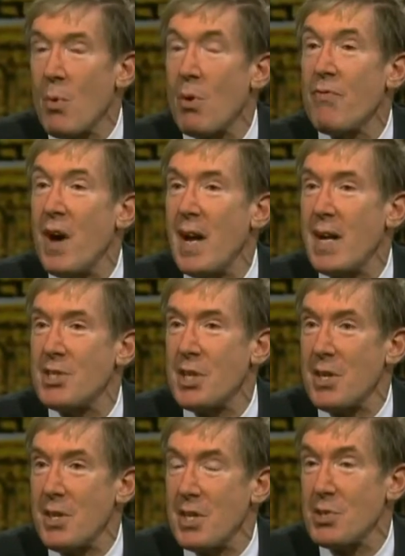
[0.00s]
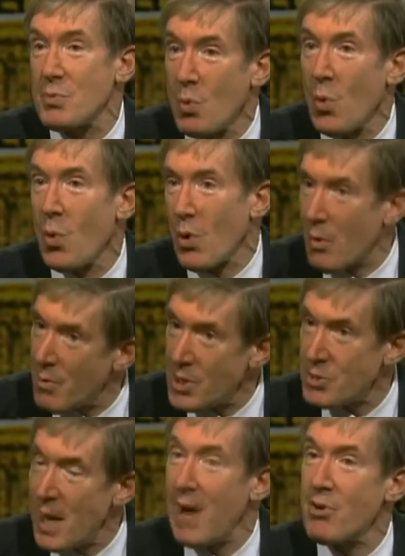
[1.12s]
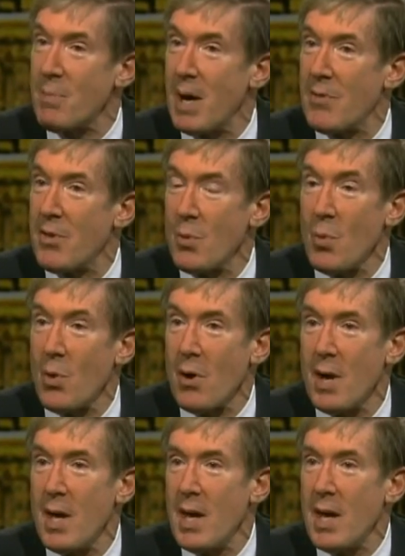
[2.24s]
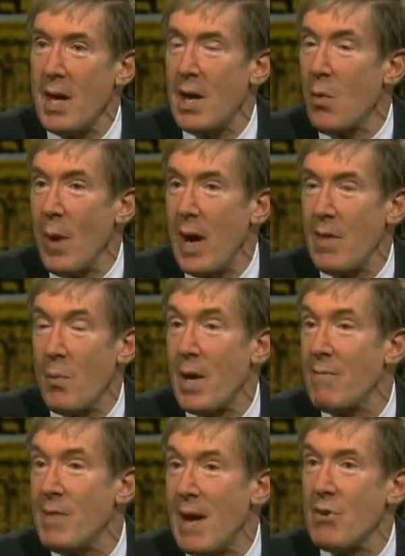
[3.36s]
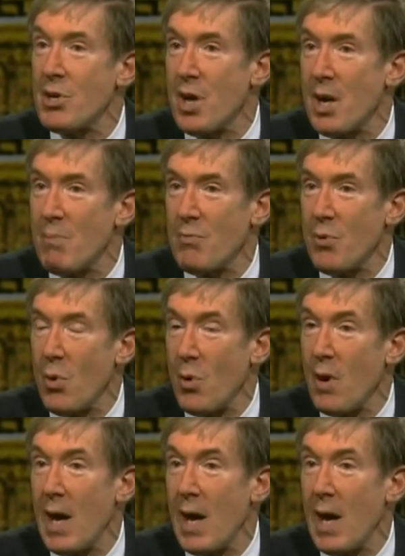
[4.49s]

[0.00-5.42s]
We're financing this war, this aftermath of the war, in a way that we have never done before,